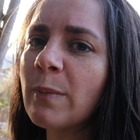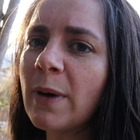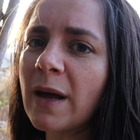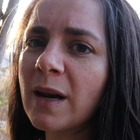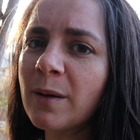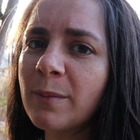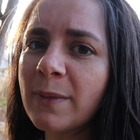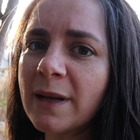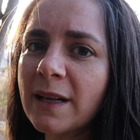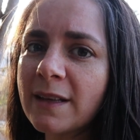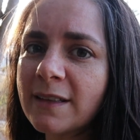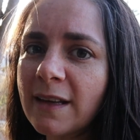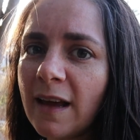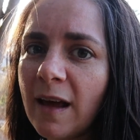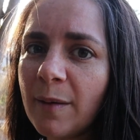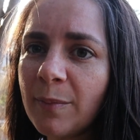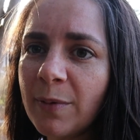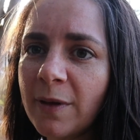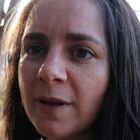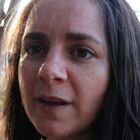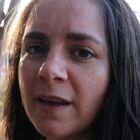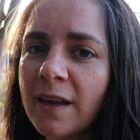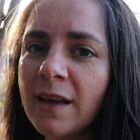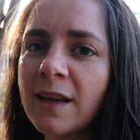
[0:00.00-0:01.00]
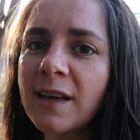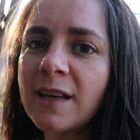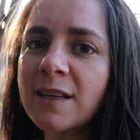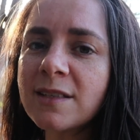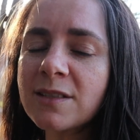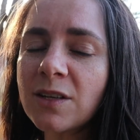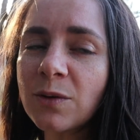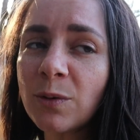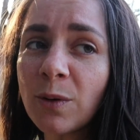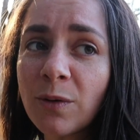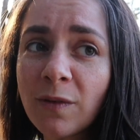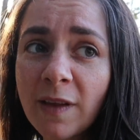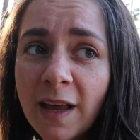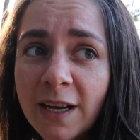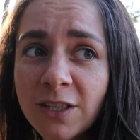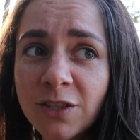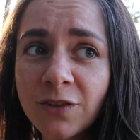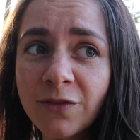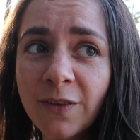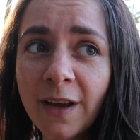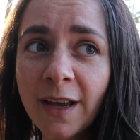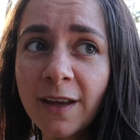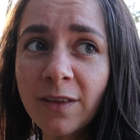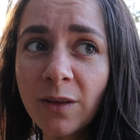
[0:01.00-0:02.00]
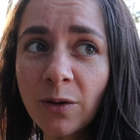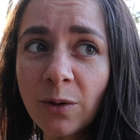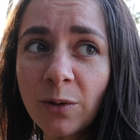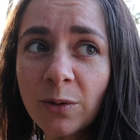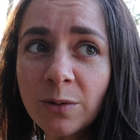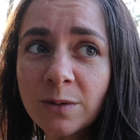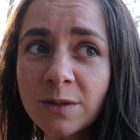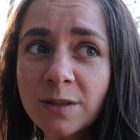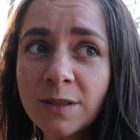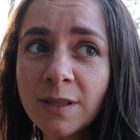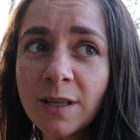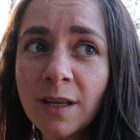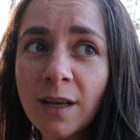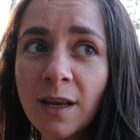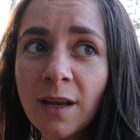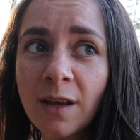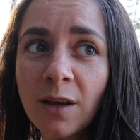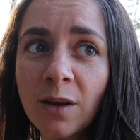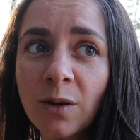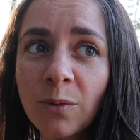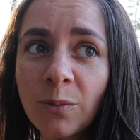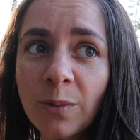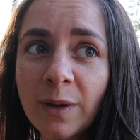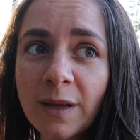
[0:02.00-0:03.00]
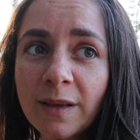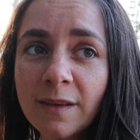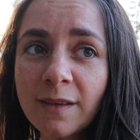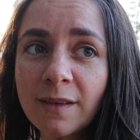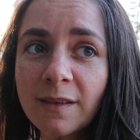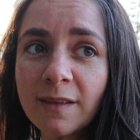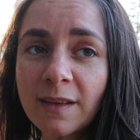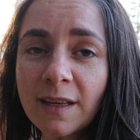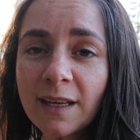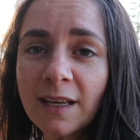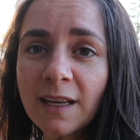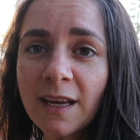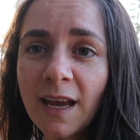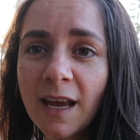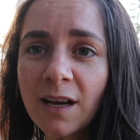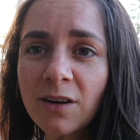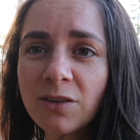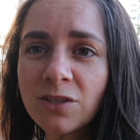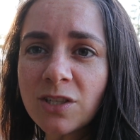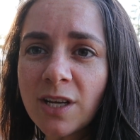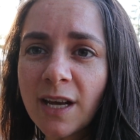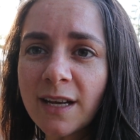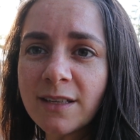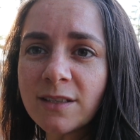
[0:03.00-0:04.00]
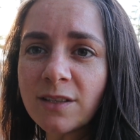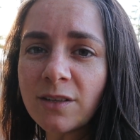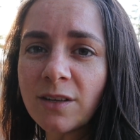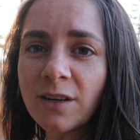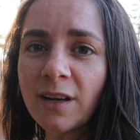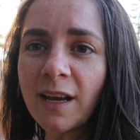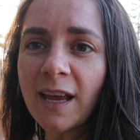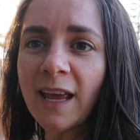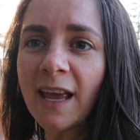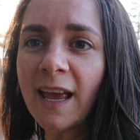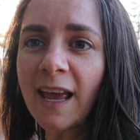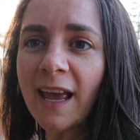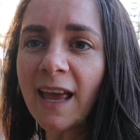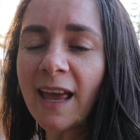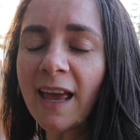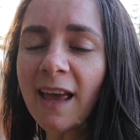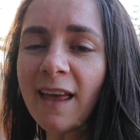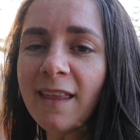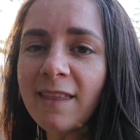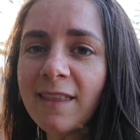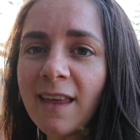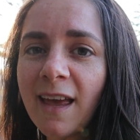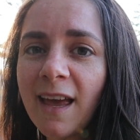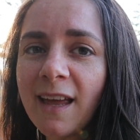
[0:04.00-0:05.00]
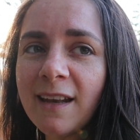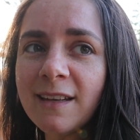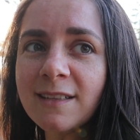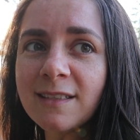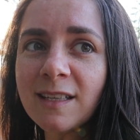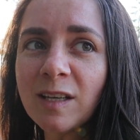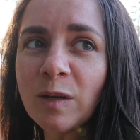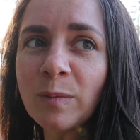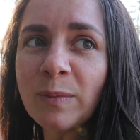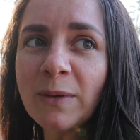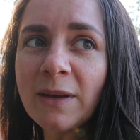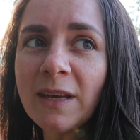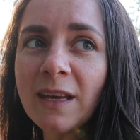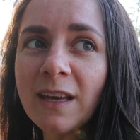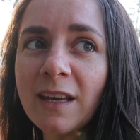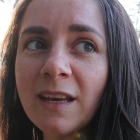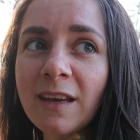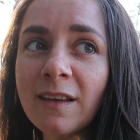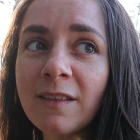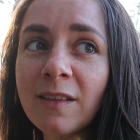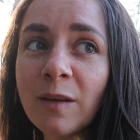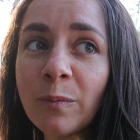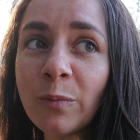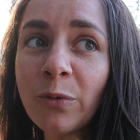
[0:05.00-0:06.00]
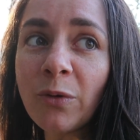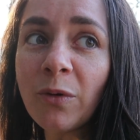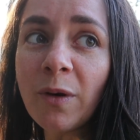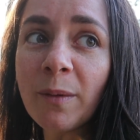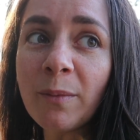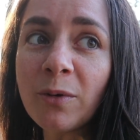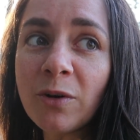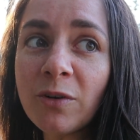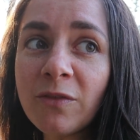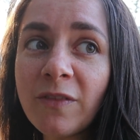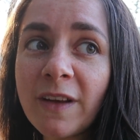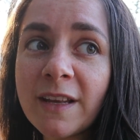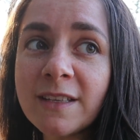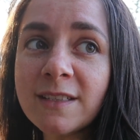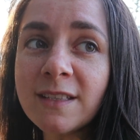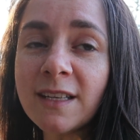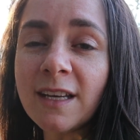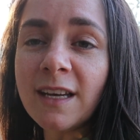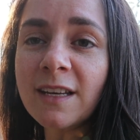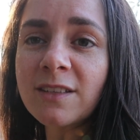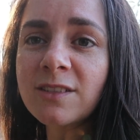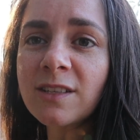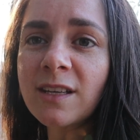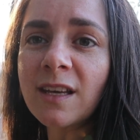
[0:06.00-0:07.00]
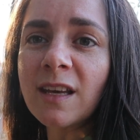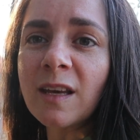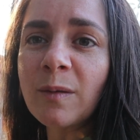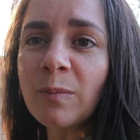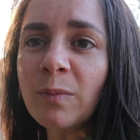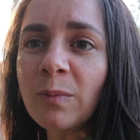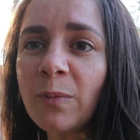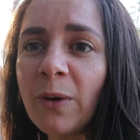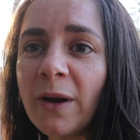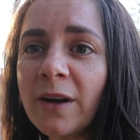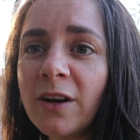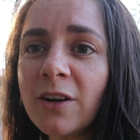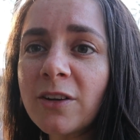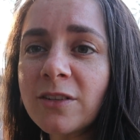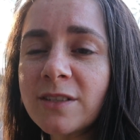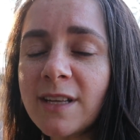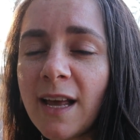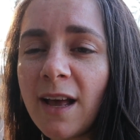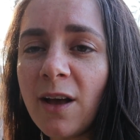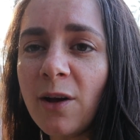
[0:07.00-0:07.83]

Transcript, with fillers: Bottom, middle, top. It's going to electrify those with the energizer, and that is going to be the perimeter fencing to keep predators